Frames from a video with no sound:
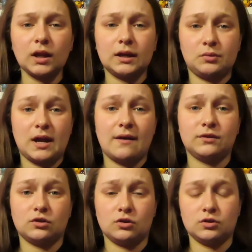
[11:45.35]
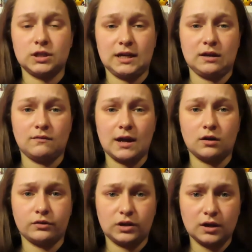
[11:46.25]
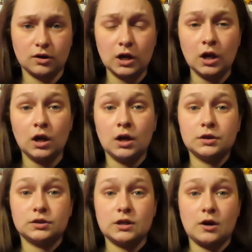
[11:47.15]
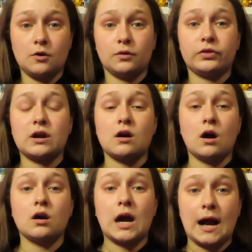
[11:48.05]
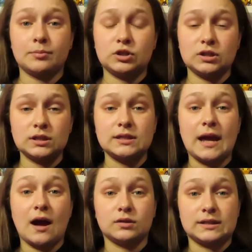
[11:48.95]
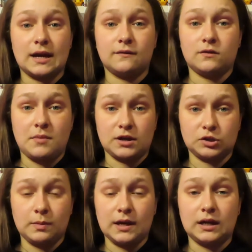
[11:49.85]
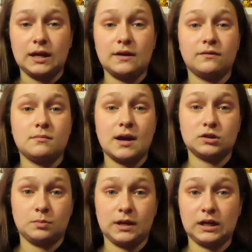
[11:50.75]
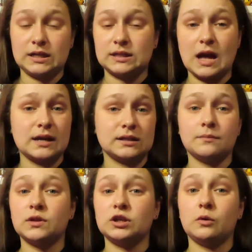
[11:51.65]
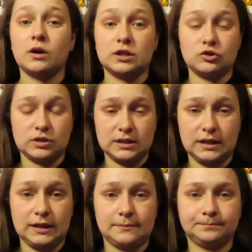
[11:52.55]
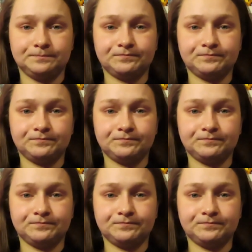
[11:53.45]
It would have your ticket right on there. So there are options outside of the Magic Band if the Magic Band is not something you are interested in.